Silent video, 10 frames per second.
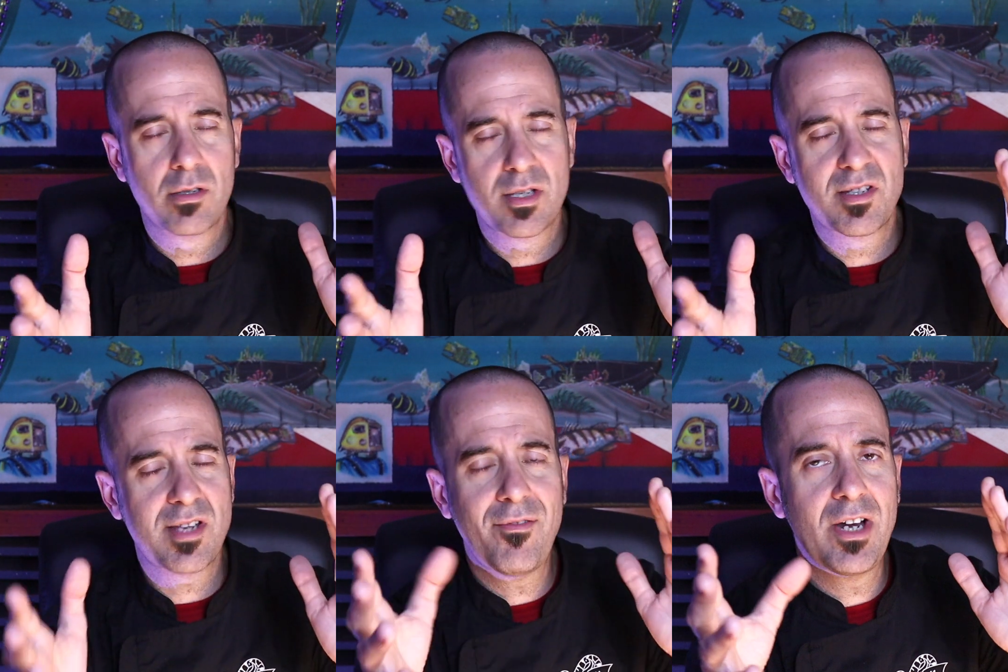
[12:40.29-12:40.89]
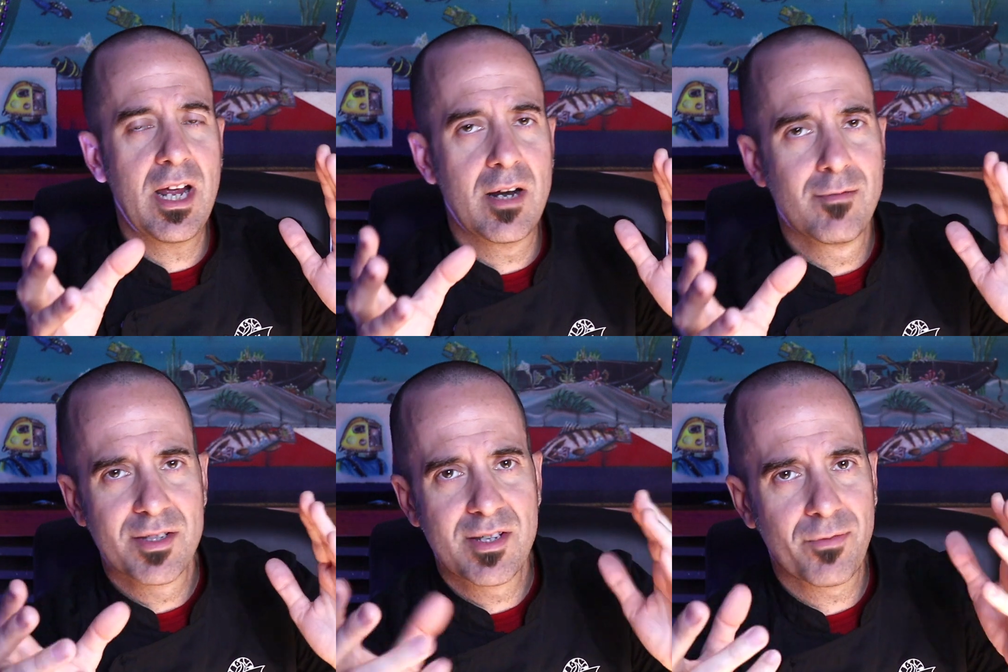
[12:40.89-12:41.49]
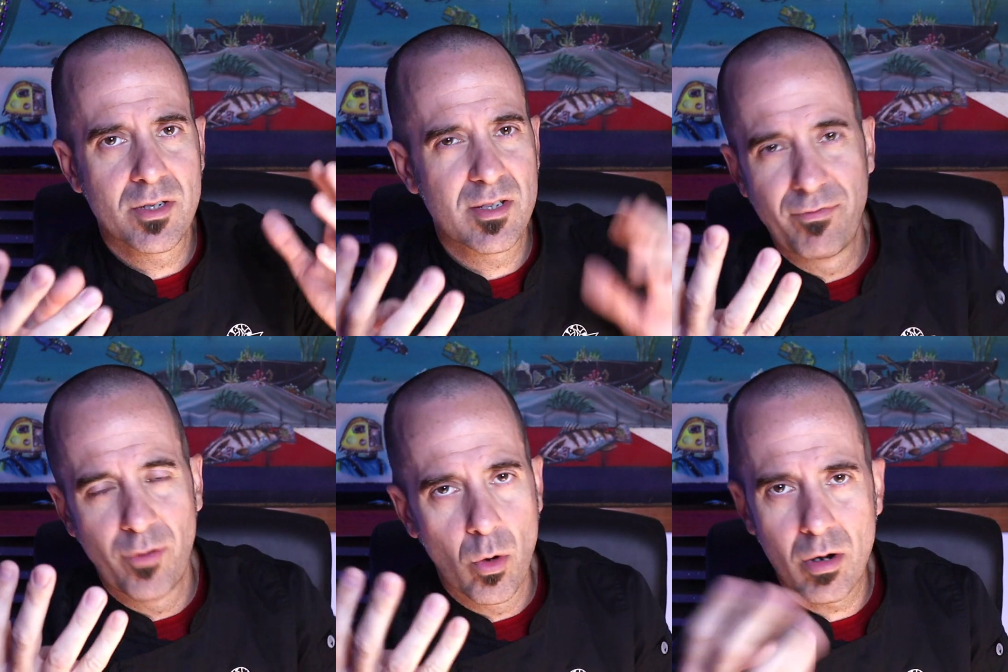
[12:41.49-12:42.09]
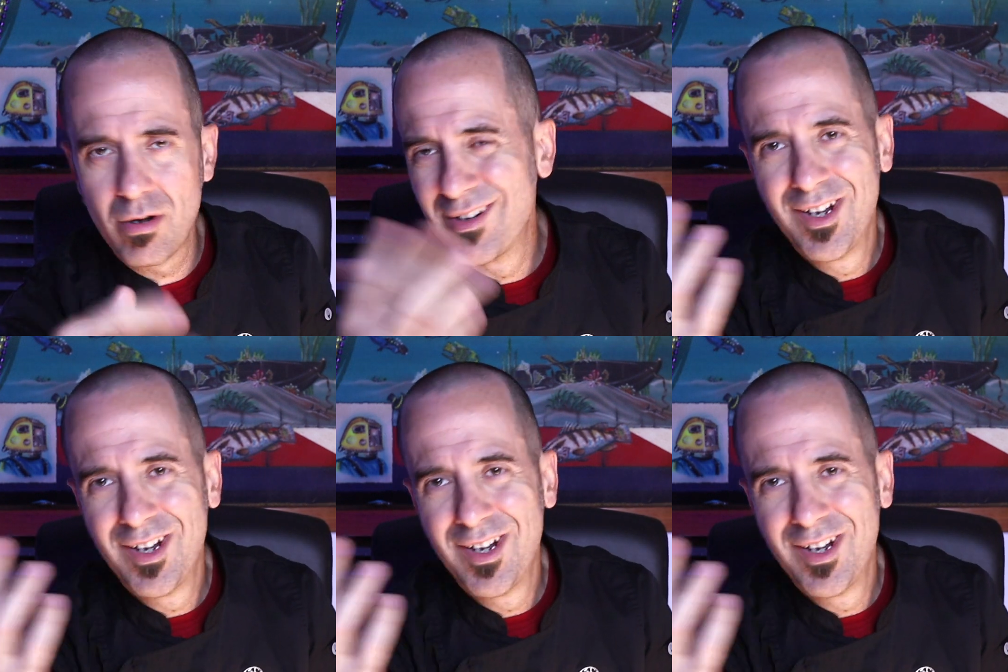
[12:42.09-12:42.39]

to seven animals, difference of four,